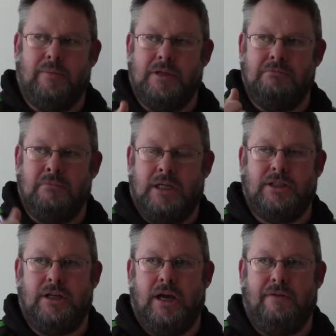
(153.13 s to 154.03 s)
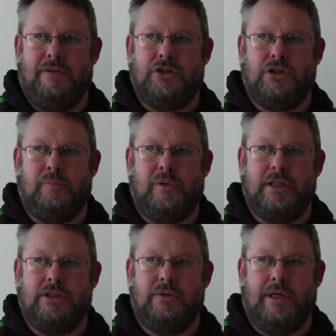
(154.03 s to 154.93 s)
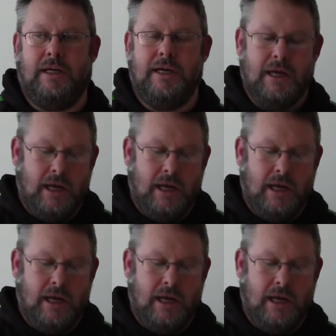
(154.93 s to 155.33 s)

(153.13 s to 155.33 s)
but as much effort as you can put into it.